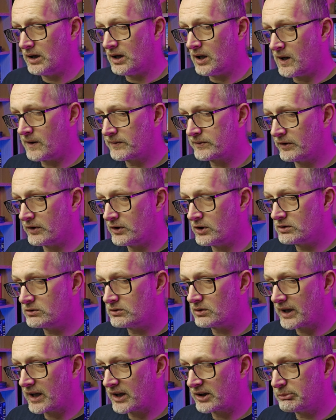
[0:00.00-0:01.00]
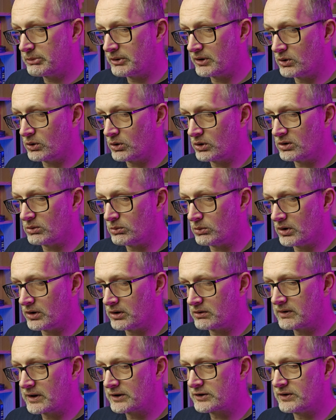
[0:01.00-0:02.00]
After the Ural-Caspian oil war,
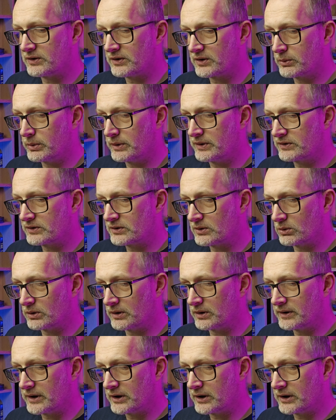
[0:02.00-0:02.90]
the Russians quit stalling.